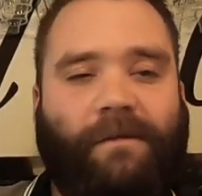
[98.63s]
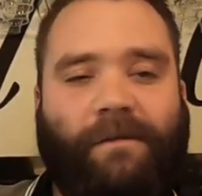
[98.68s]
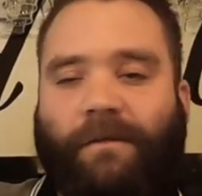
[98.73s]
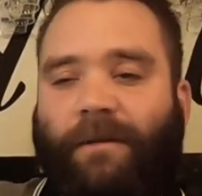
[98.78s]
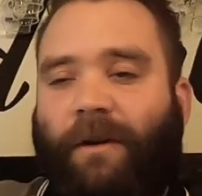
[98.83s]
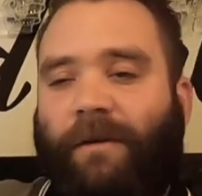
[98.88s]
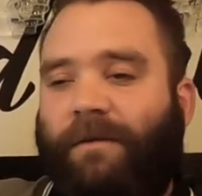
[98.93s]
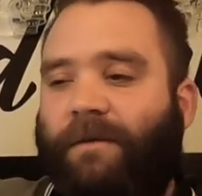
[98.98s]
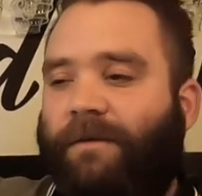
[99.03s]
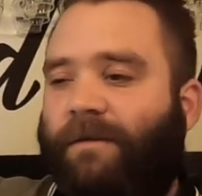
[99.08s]

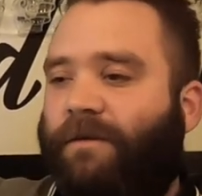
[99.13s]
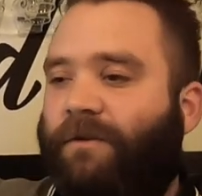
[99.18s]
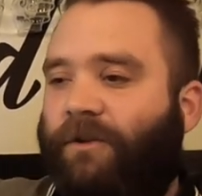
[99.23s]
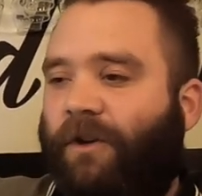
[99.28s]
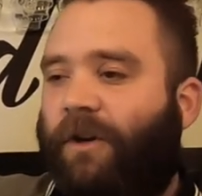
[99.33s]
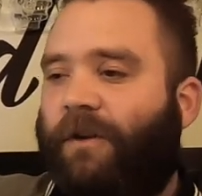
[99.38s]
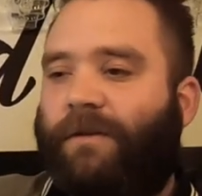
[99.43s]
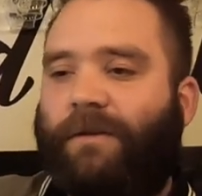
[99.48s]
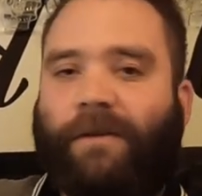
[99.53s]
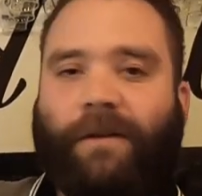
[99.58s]
not
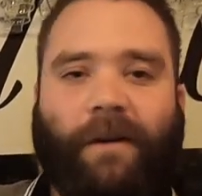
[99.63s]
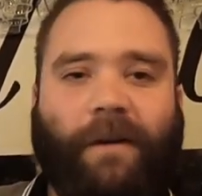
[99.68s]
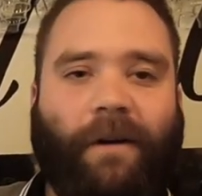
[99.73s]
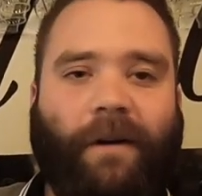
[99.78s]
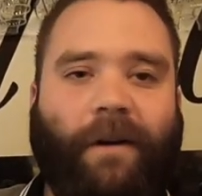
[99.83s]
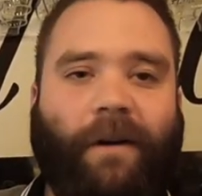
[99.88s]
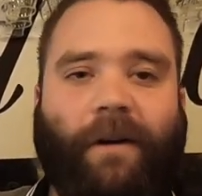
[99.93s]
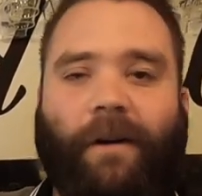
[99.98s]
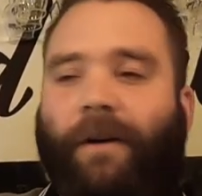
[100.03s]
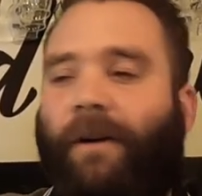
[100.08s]
just
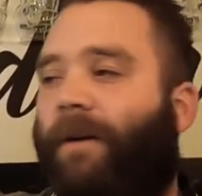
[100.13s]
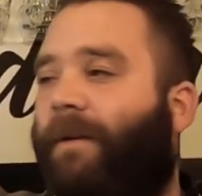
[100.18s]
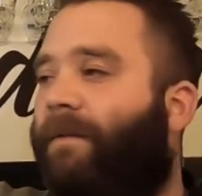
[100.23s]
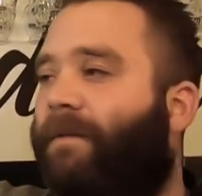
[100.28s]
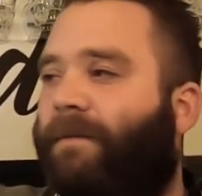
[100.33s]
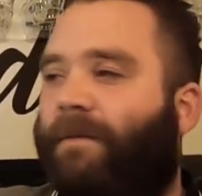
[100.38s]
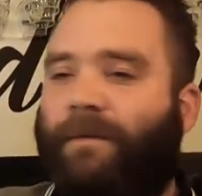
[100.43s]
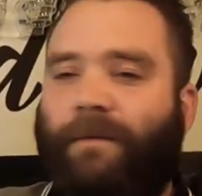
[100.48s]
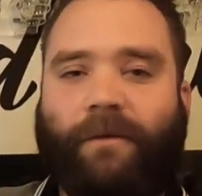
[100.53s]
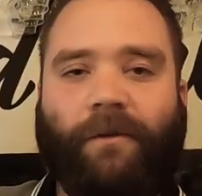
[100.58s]
the,
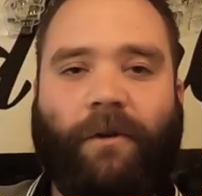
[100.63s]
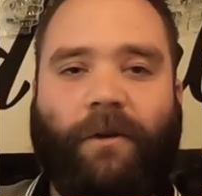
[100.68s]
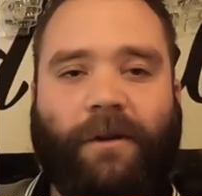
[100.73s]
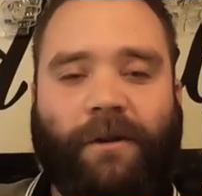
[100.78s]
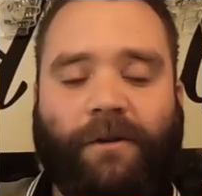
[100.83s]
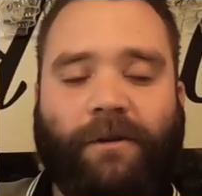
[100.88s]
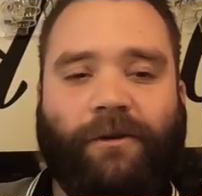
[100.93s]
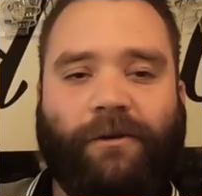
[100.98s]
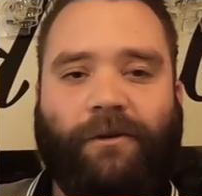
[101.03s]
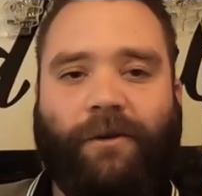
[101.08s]
the
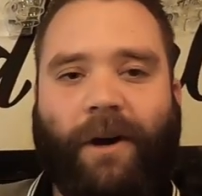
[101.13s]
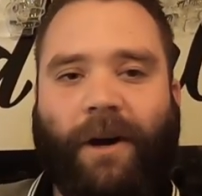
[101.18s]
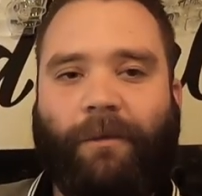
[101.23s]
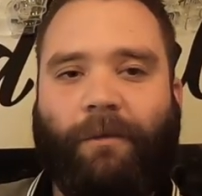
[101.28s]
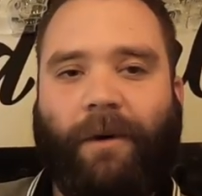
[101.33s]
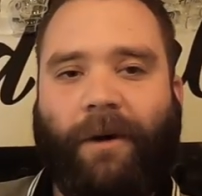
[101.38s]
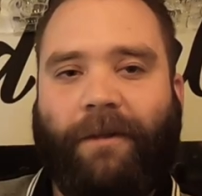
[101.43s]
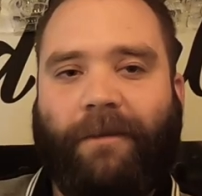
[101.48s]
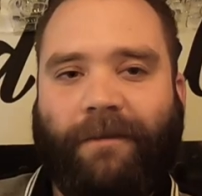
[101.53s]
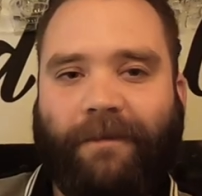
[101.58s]
industrial
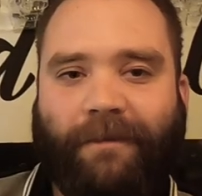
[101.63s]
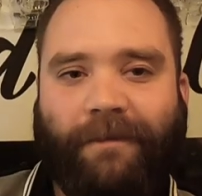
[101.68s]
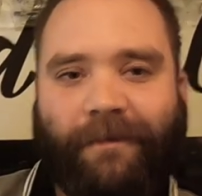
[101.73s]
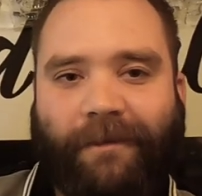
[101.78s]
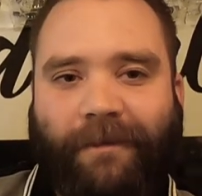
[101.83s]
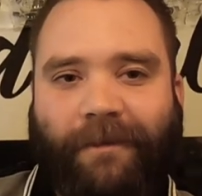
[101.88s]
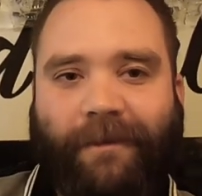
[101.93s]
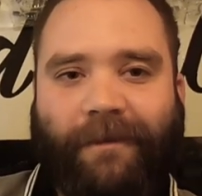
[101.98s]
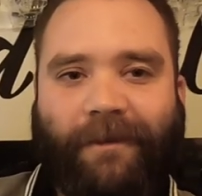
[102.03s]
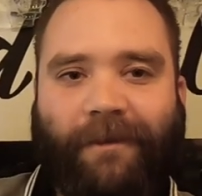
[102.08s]
one.
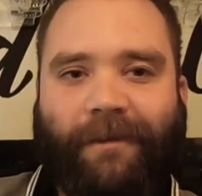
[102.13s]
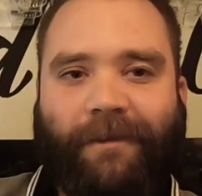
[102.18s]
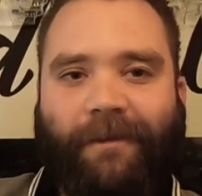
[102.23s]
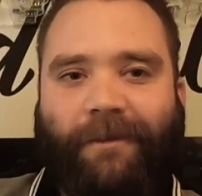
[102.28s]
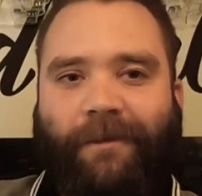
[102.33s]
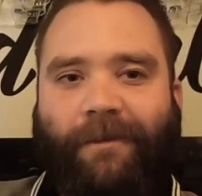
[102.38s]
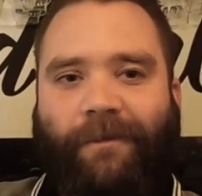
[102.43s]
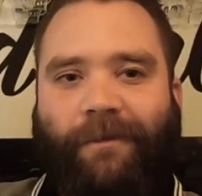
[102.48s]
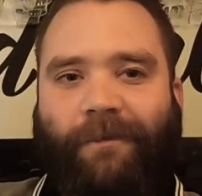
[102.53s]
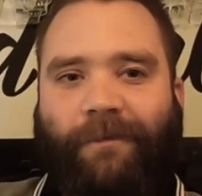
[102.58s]

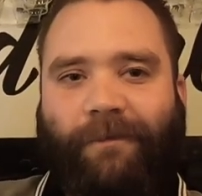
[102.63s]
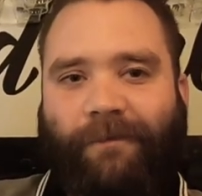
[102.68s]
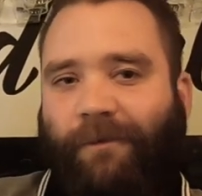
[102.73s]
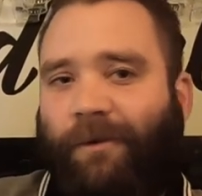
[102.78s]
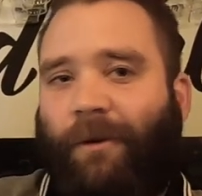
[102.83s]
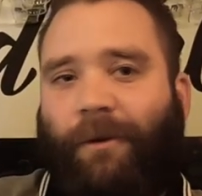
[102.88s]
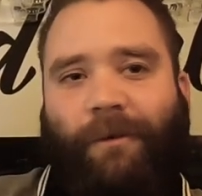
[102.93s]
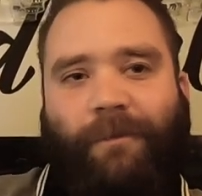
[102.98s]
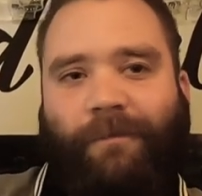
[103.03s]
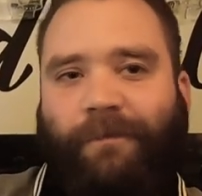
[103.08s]

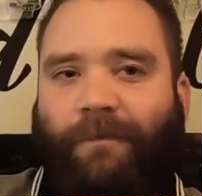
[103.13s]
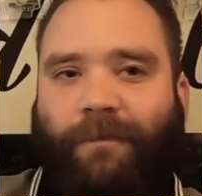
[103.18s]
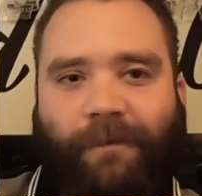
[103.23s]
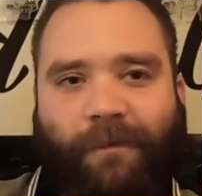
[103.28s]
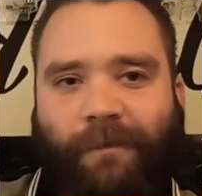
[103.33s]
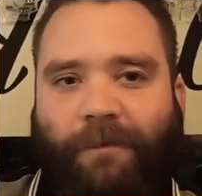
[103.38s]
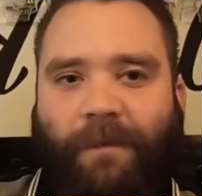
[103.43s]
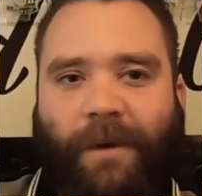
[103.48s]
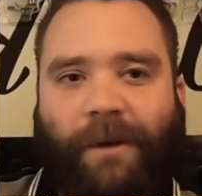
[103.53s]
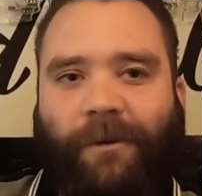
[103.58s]
So
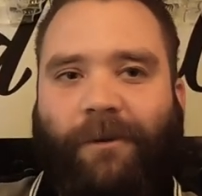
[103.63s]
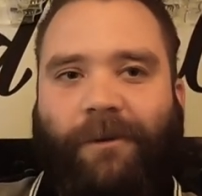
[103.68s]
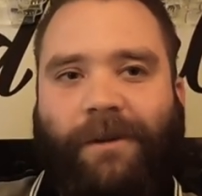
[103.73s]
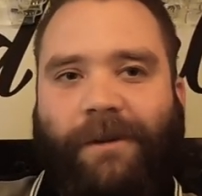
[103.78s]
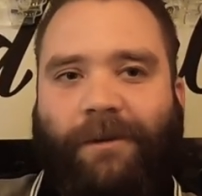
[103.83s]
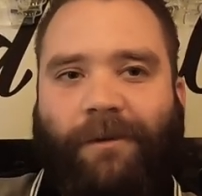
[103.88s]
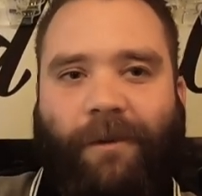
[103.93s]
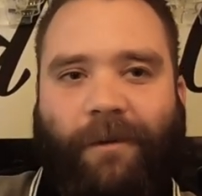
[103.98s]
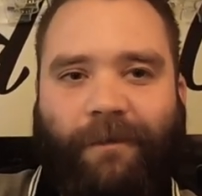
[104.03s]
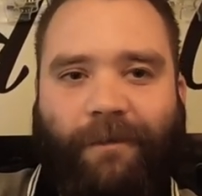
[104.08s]
make the
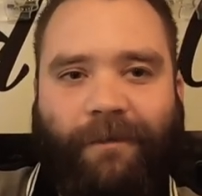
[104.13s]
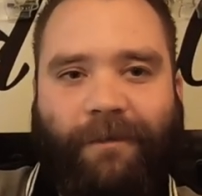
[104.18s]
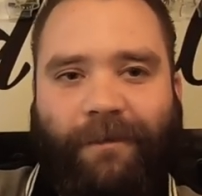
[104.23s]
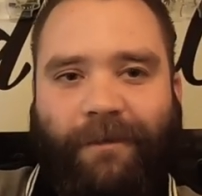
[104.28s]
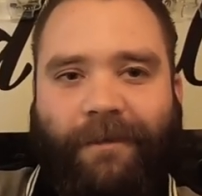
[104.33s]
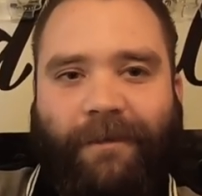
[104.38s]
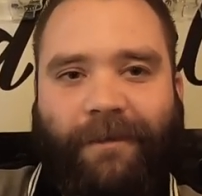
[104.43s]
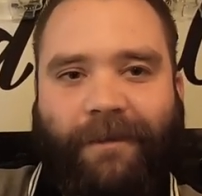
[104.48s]
discover.